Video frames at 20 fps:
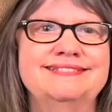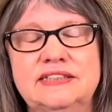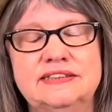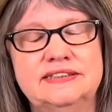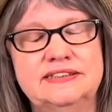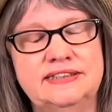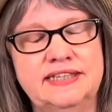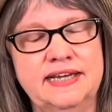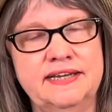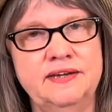
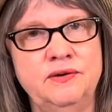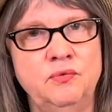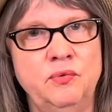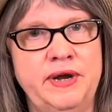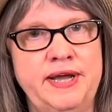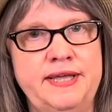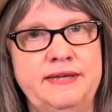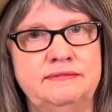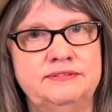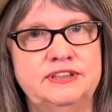Second
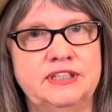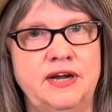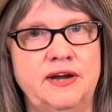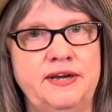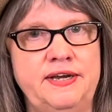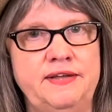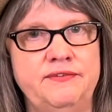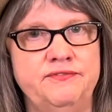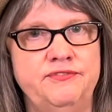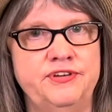way of
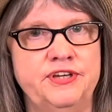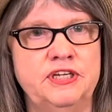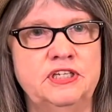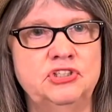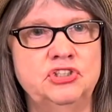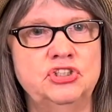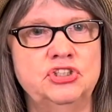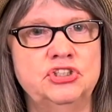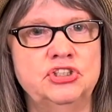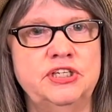signing
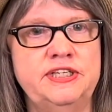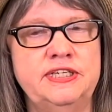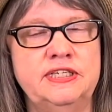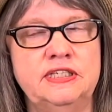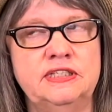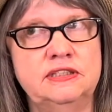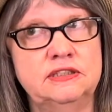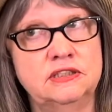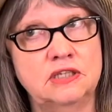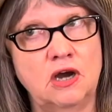fish
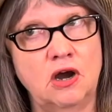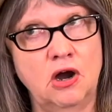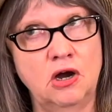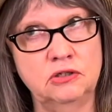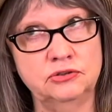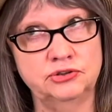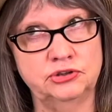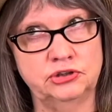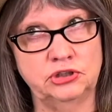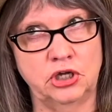is
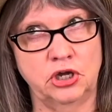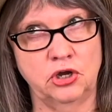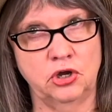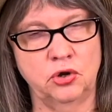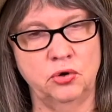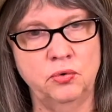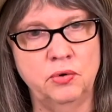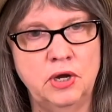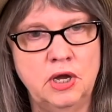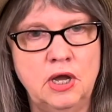
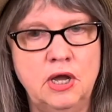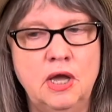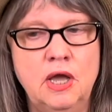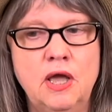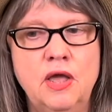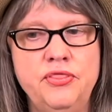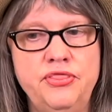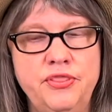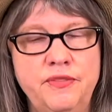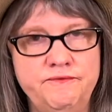also
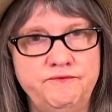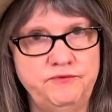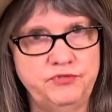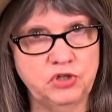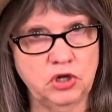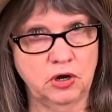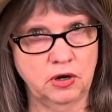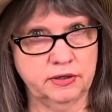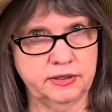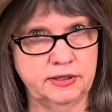
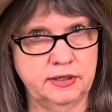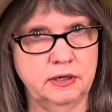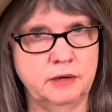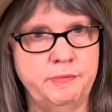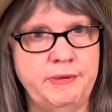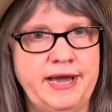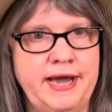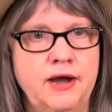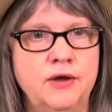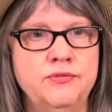talking
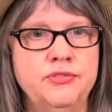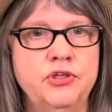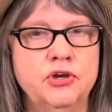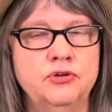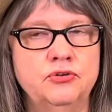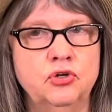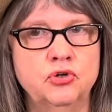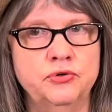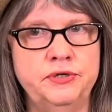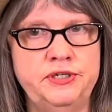about
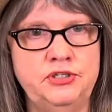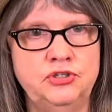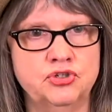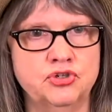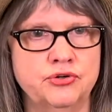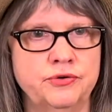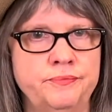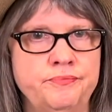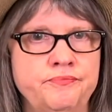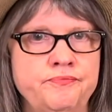the
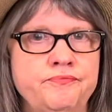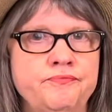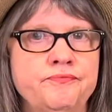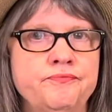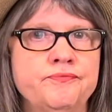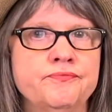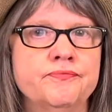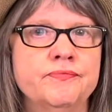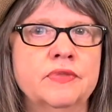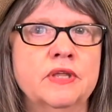creature
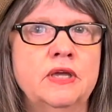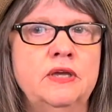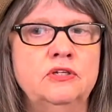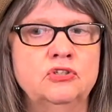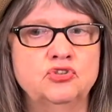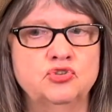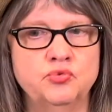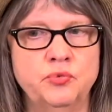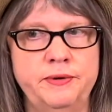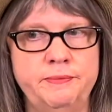
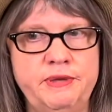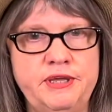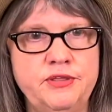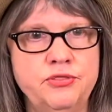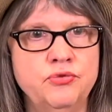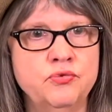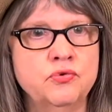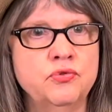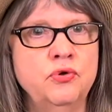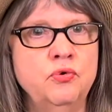swimming
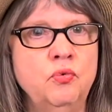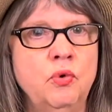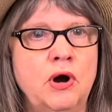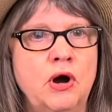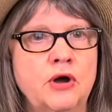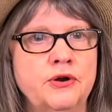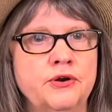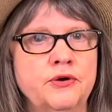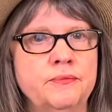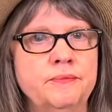through the
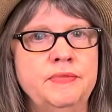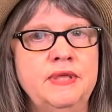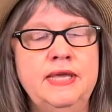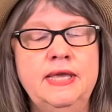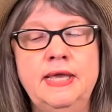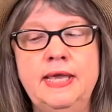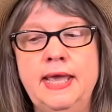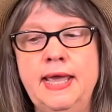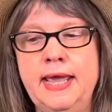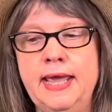water.
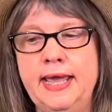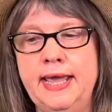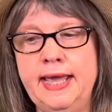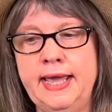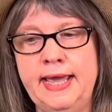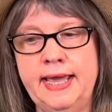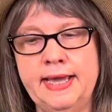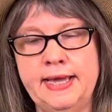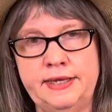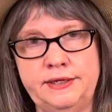
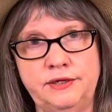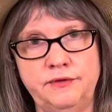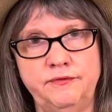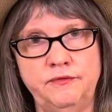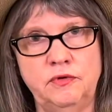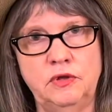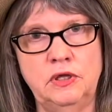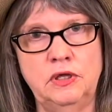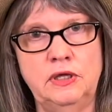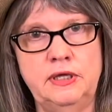And
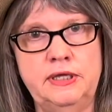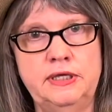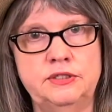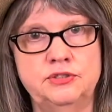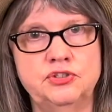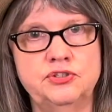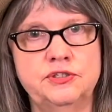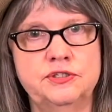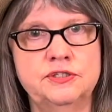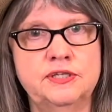
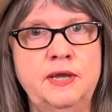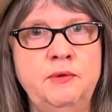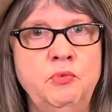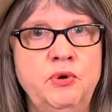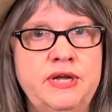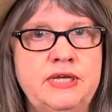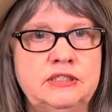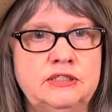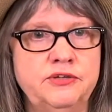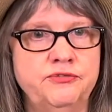it's the same
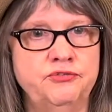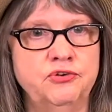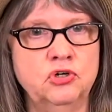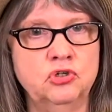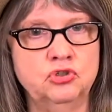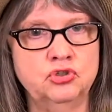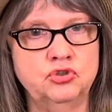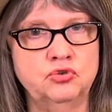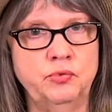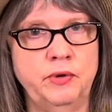way as the
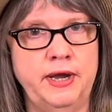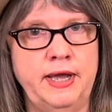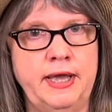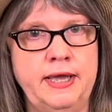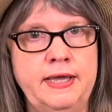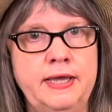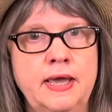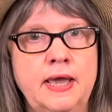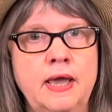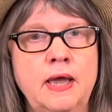first
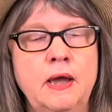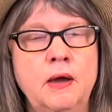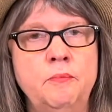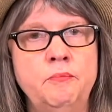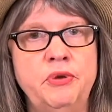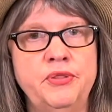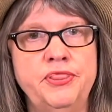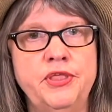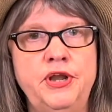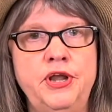way,
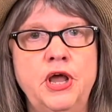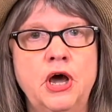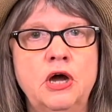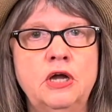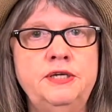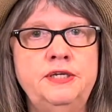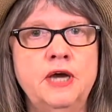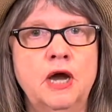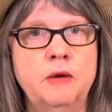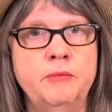but the
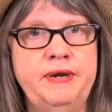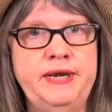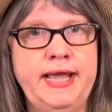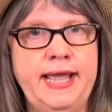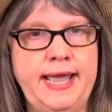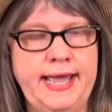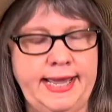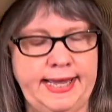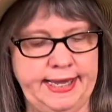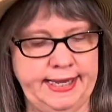
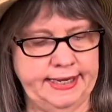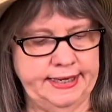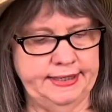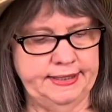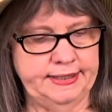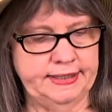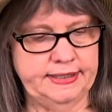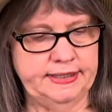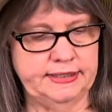non-dominant hand